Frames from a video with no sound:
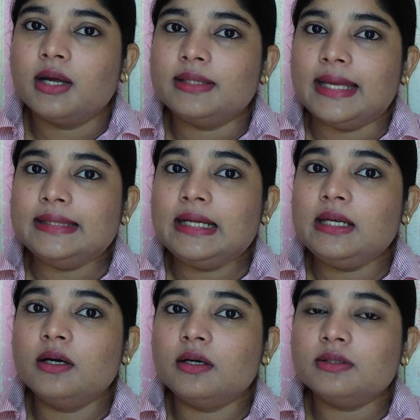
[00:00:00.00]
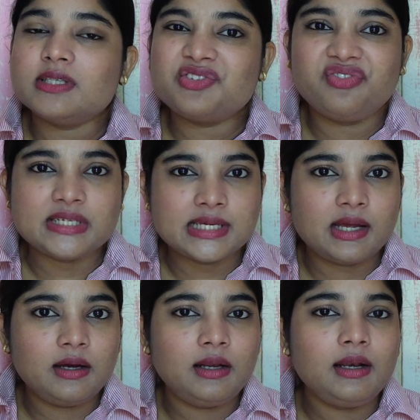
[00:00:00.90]
then the learner's
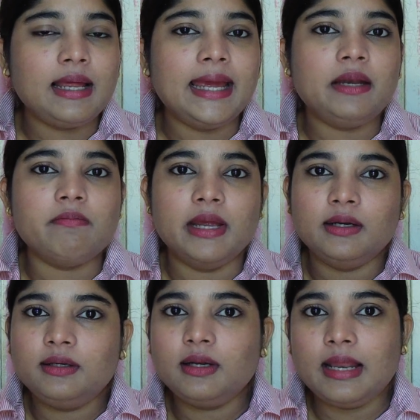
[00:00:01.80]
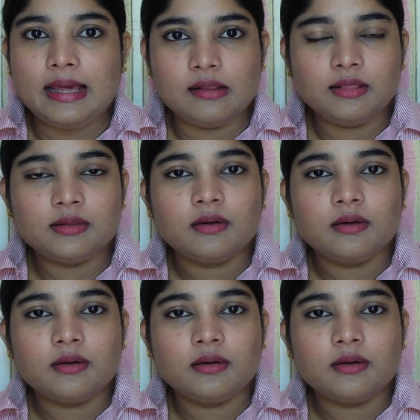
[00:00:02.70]
physical and mental health,